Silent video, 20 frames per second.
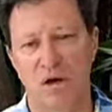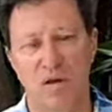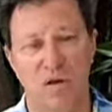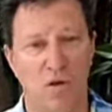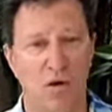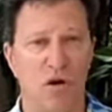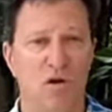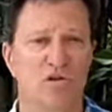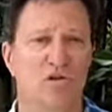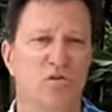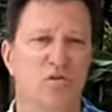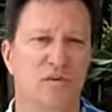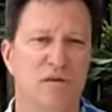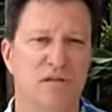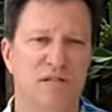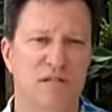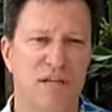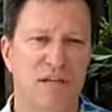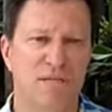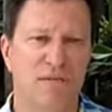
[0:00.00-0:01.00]
You'll also
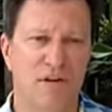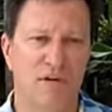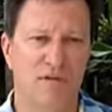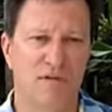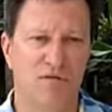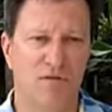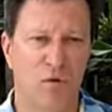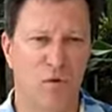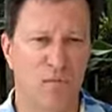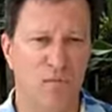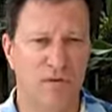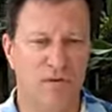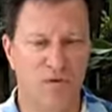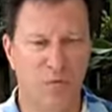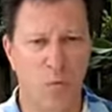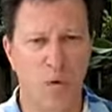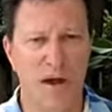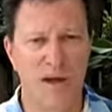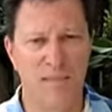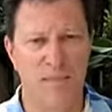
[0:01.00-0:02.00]
receive an
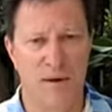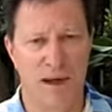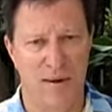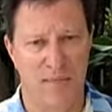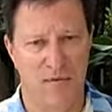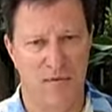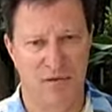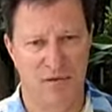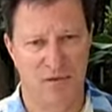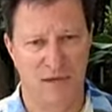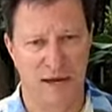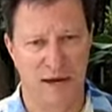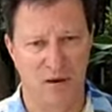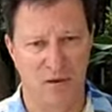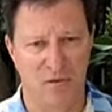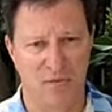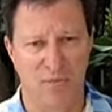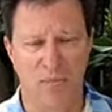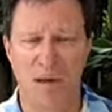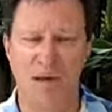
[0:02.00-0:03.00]
informative white paper
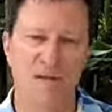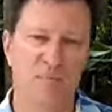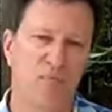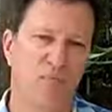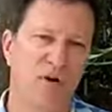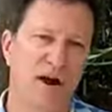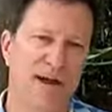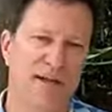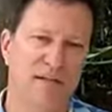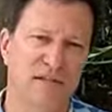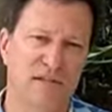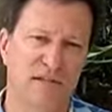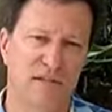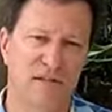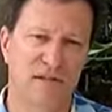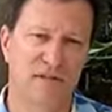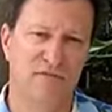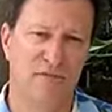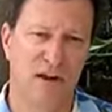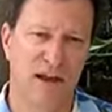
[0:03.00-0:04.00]
entitled Best
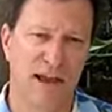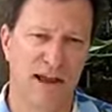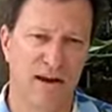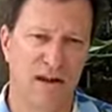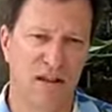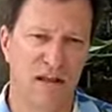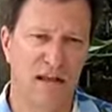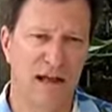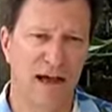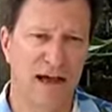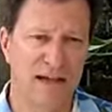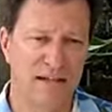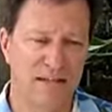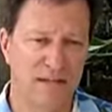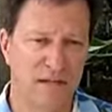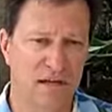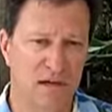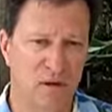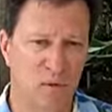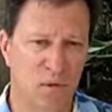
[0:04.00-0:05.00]
Practices for Handling
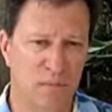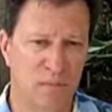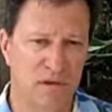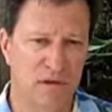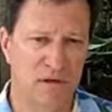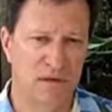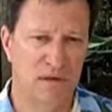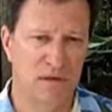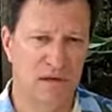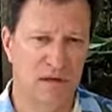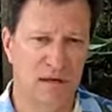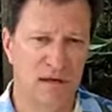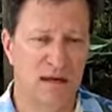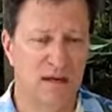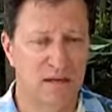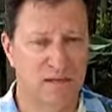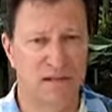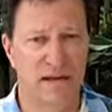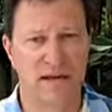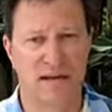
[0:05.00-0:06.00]
IT Equipment
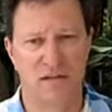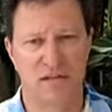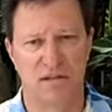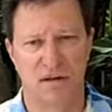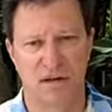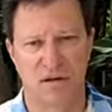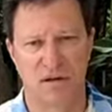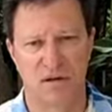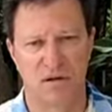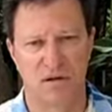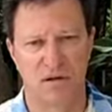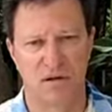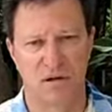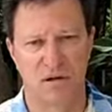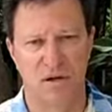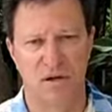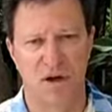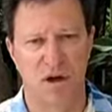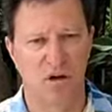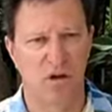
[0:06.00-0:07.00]
in a Data Center,
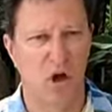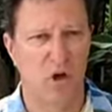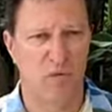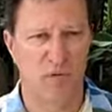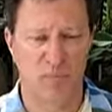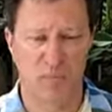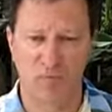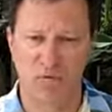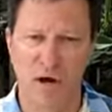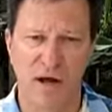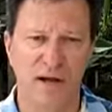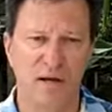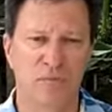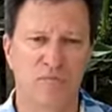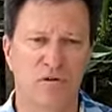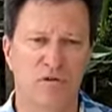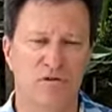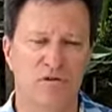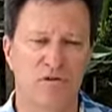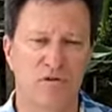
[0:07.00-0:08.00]
along with product
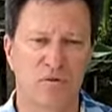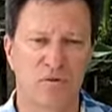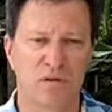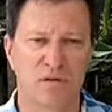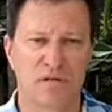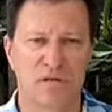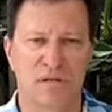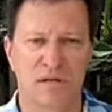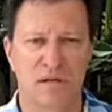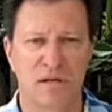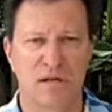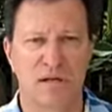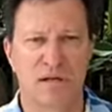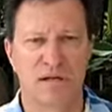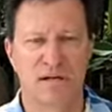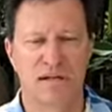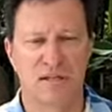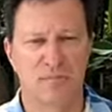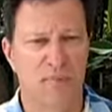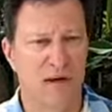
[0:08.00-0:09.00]
brochures,
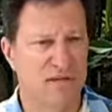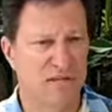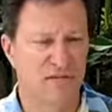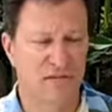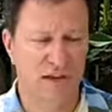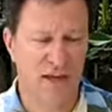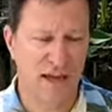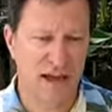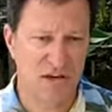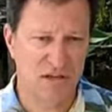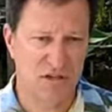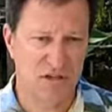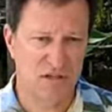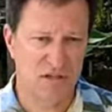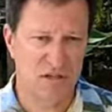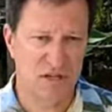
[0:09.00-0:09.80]
specification